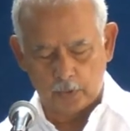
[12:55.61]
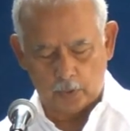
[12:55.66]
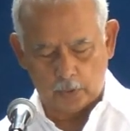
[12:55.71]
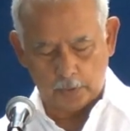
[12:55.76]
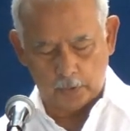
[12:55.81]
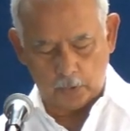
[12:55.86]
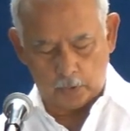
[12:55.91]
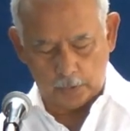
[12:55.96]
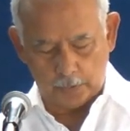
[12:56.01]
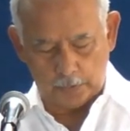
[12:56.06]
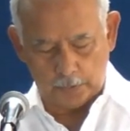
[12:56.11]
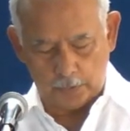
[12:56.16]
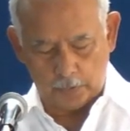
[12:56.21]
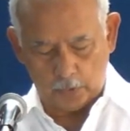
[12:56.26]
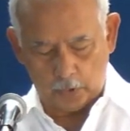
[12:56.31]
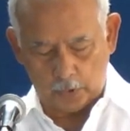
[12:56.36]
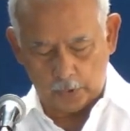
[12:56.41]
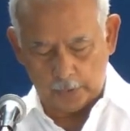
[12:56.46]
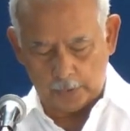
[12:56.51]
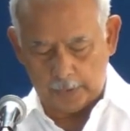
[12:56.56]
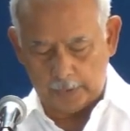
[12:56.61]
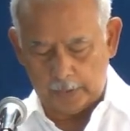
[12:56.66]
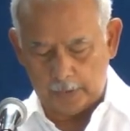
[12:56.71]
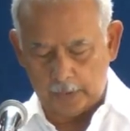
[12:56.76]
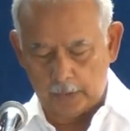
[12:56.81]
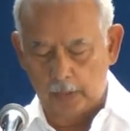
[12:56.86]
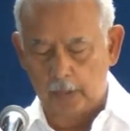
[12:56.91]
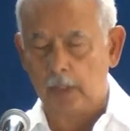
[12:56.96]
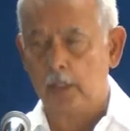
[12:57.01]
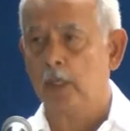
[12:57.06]
on
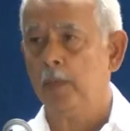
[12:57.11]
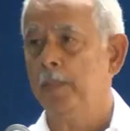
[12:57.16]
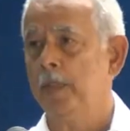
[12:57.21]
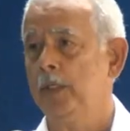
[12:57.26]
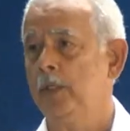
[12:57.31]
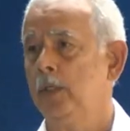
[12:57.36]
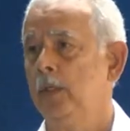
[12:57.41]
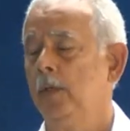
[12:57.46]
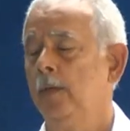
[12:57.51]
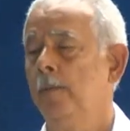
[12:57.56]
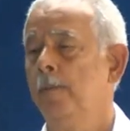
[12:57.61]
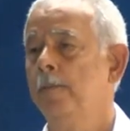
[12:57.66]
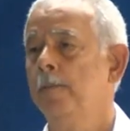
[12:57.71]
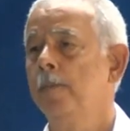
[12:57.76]
the committee.